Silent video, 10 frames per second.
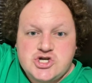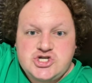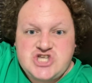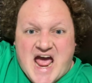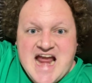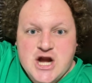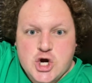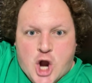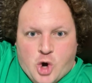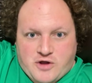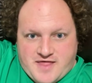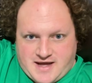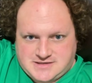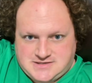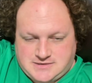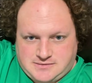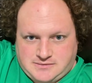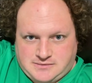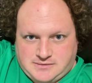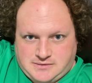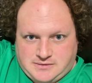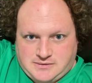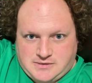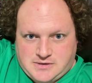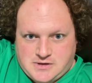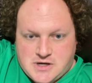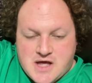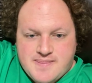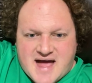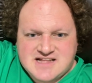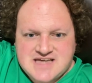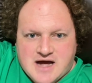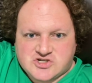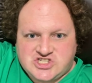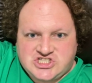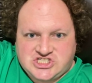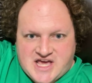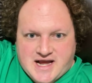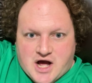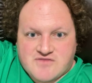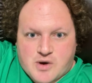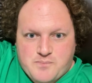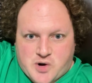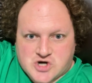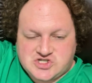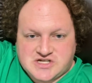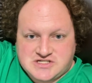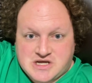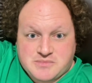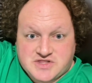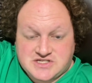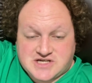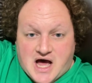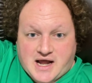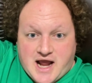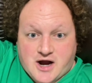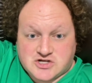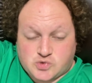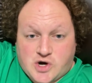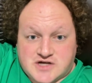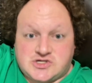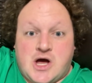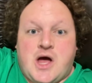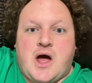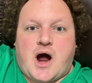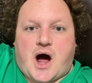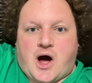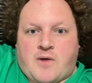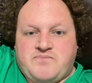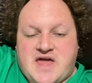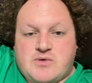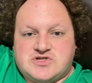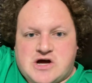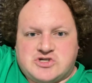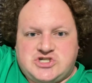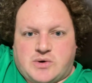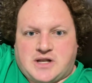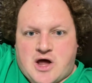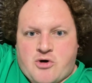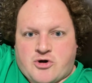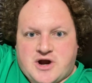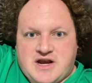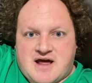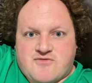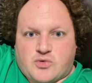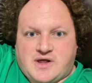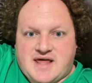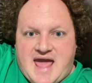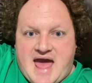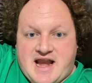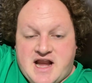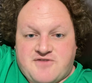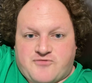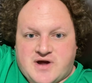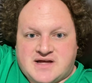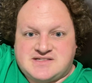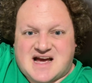Take note of that. That's how sick of a person Timothy Scott Harris was. He was also a loner. He never really had any friends.